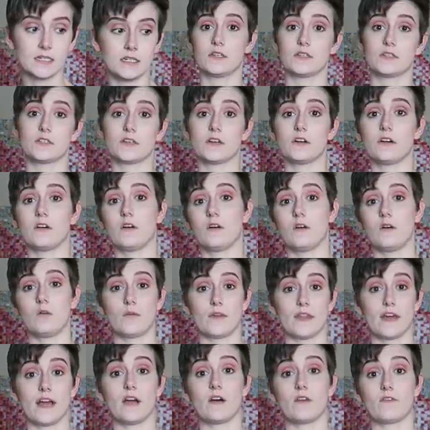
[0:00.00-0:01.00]
So
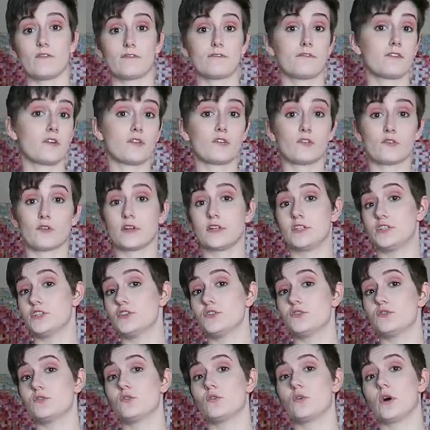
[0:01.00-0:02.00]
without further
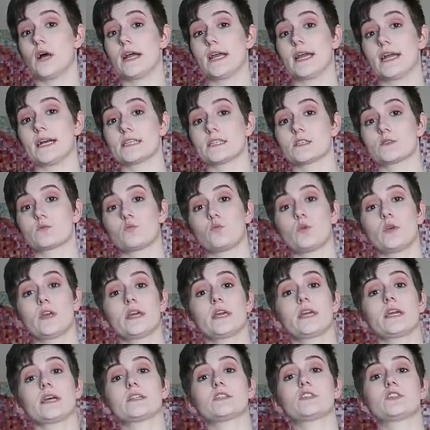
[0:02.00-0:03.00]
ado, I guess we
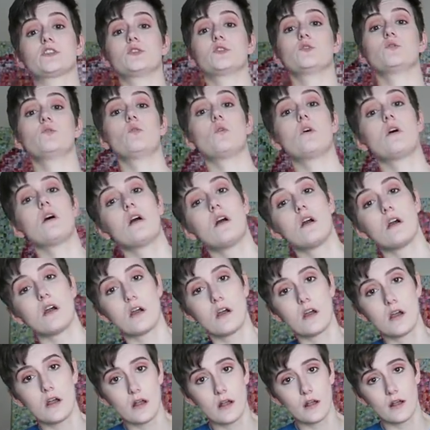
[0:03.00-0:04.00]
get to
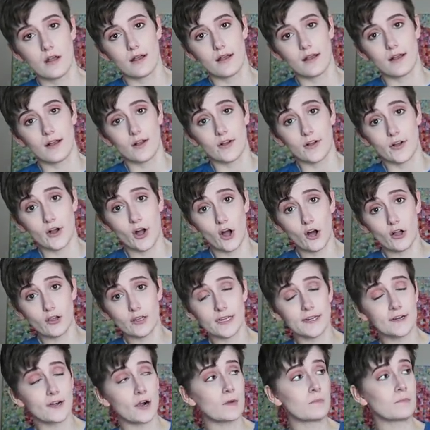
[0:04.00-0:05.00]
call
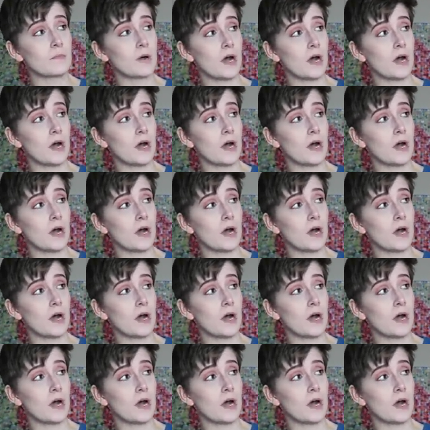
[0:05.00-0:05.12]
in our